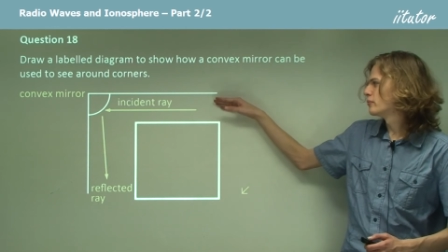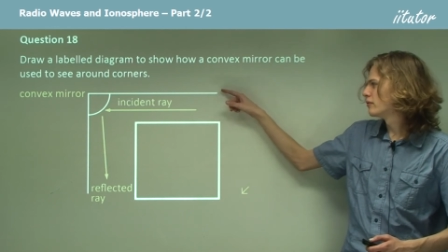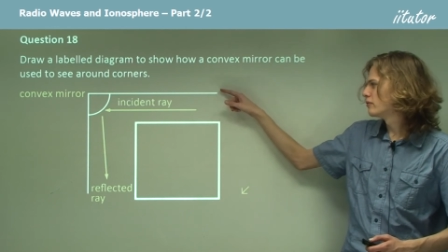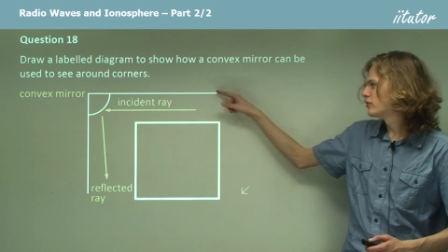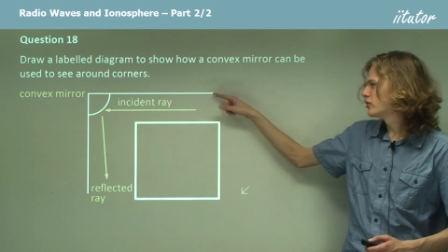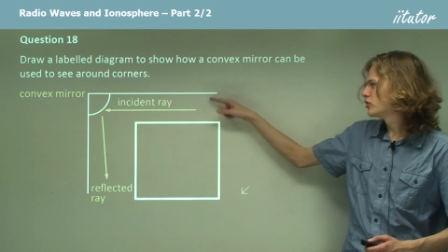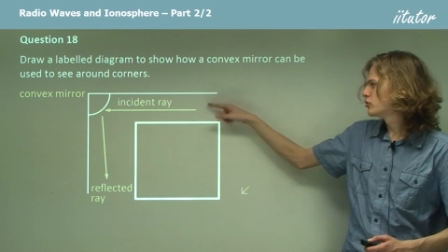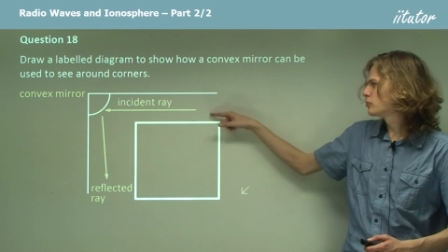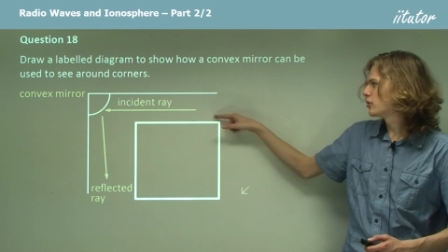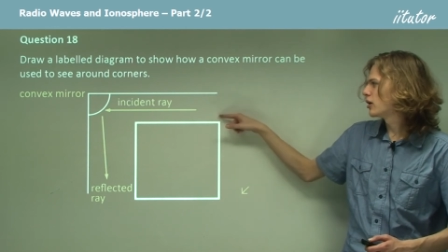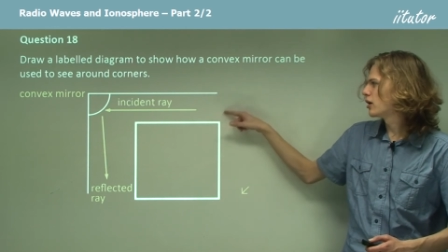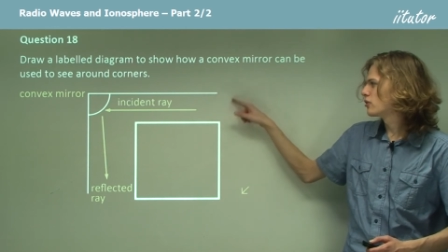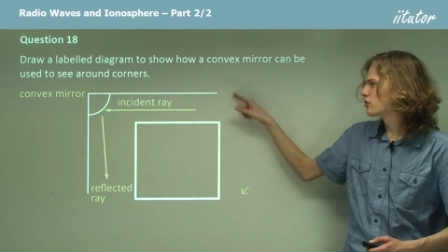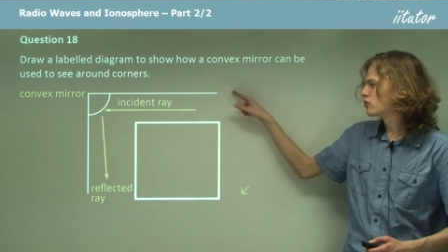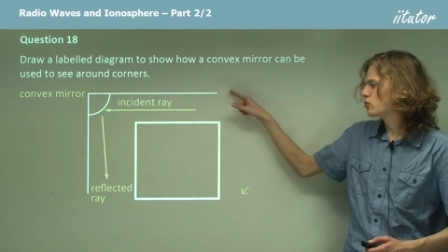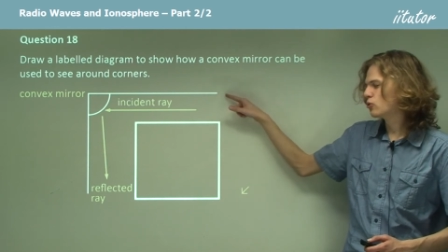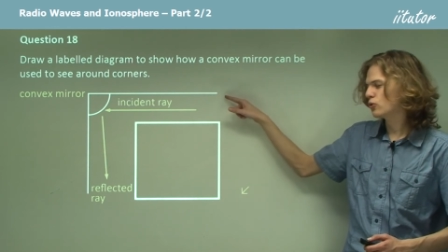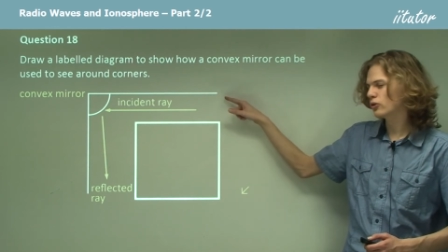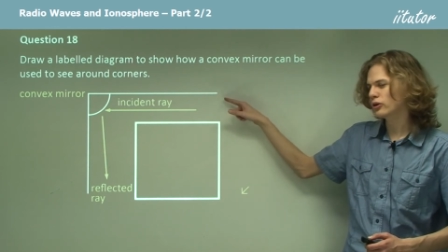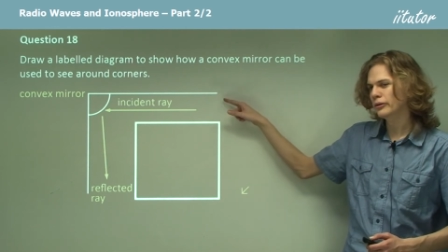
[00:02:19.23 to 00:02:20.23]
this part of the
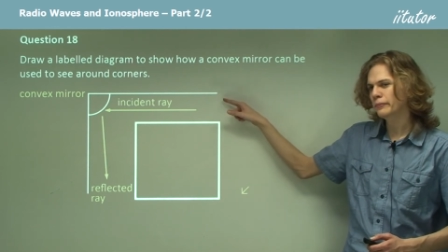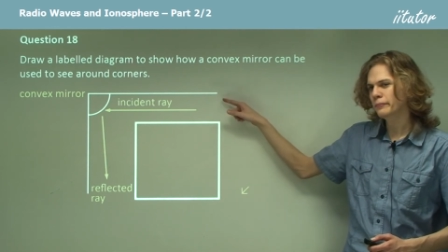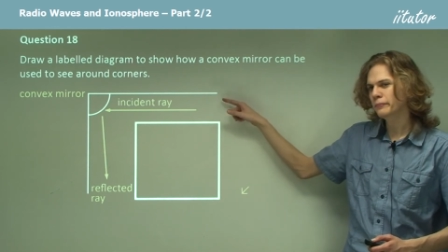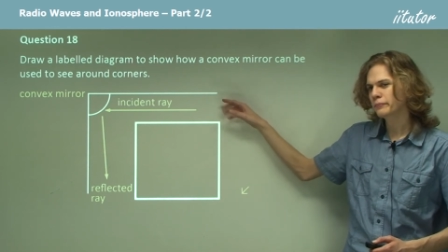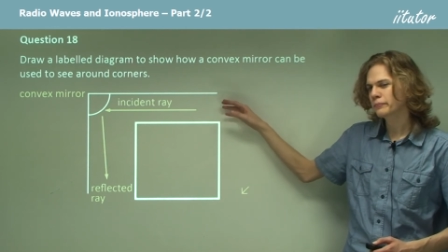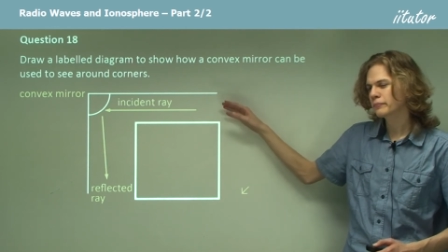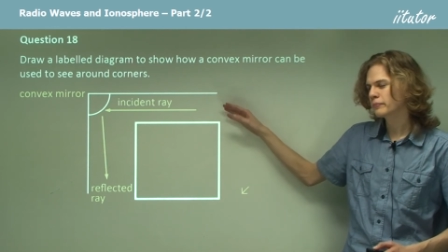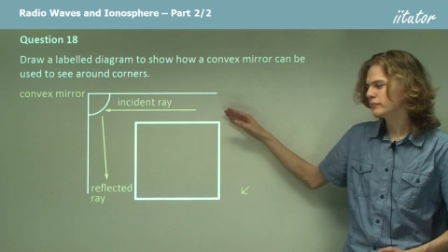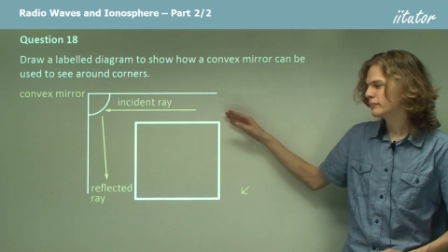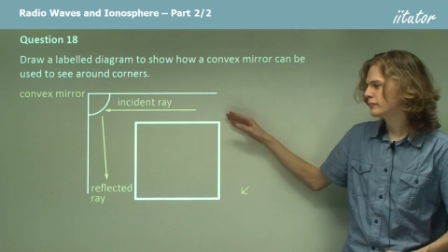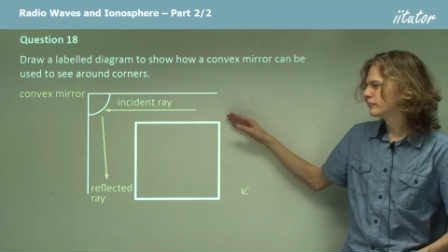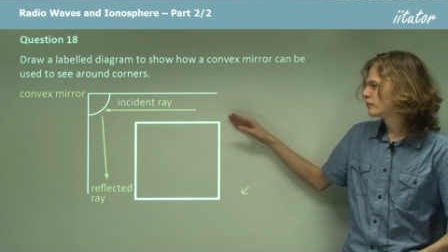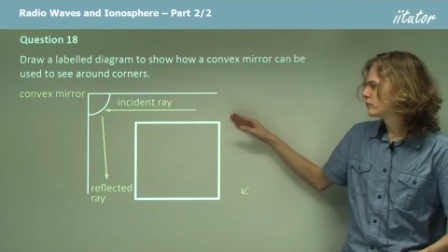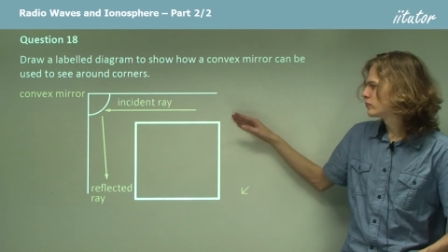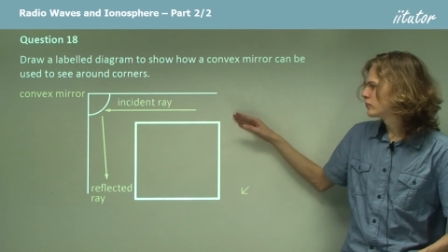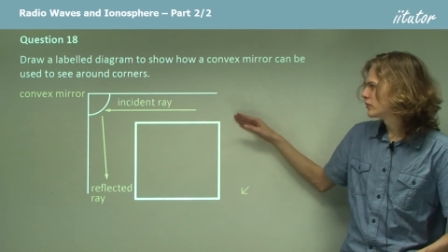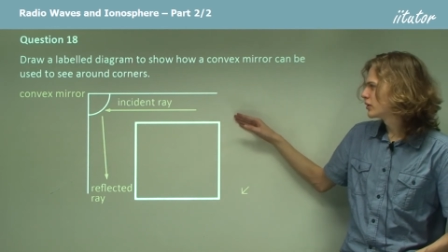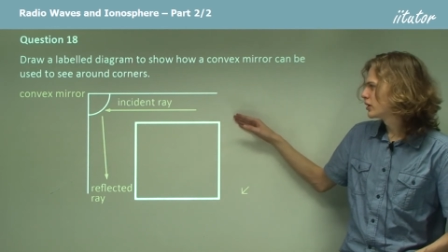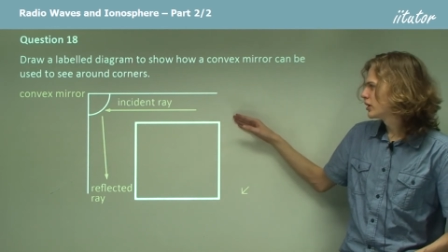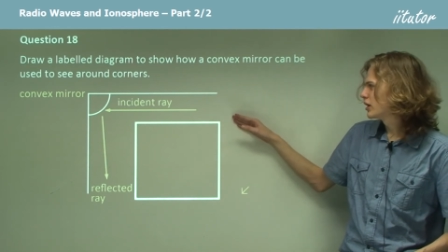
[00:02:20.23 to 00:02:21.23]
corner.
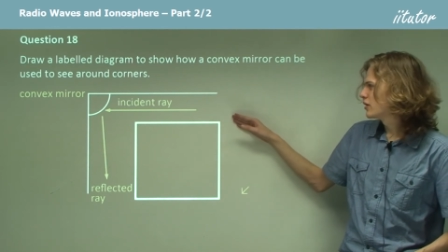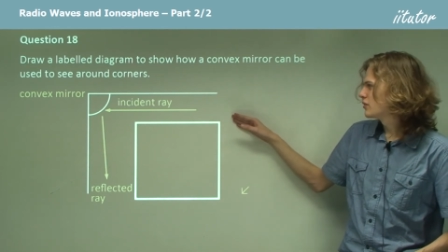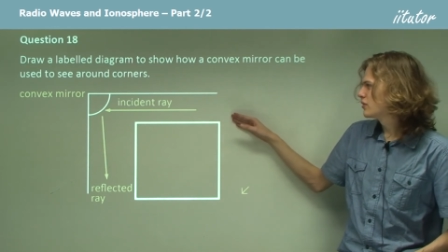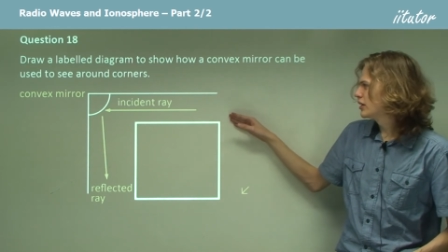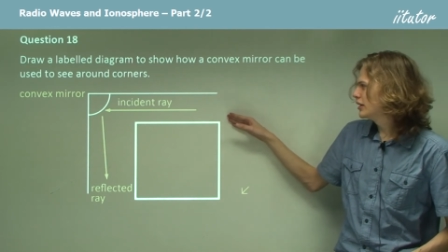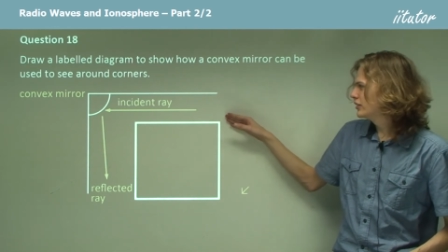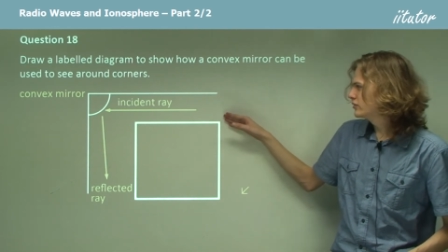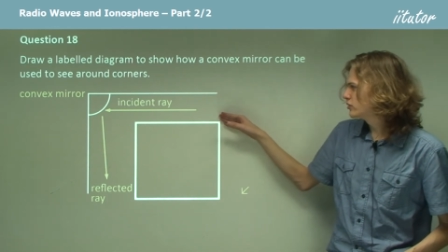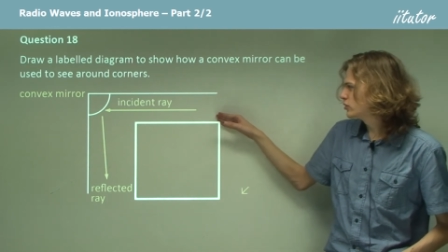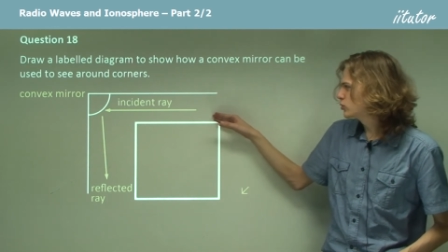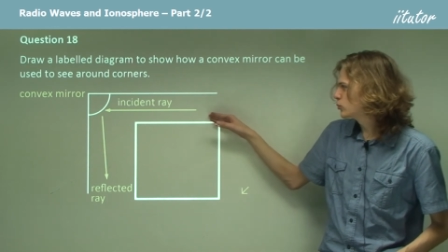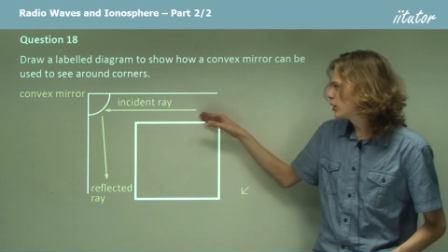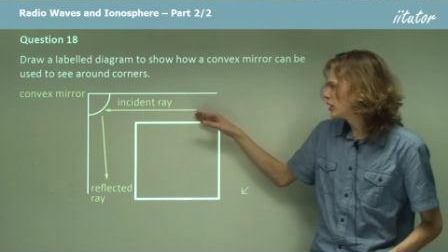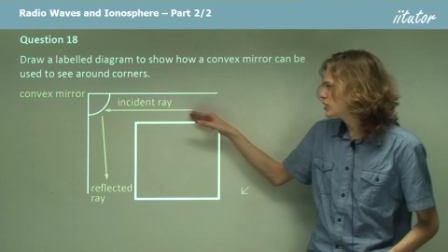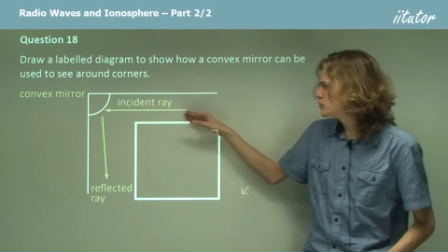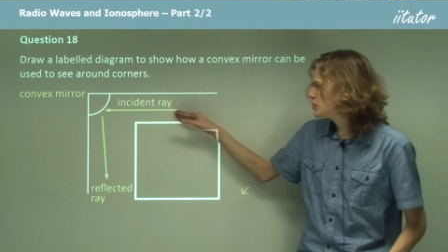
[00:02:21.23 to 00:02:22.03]
The incident ray is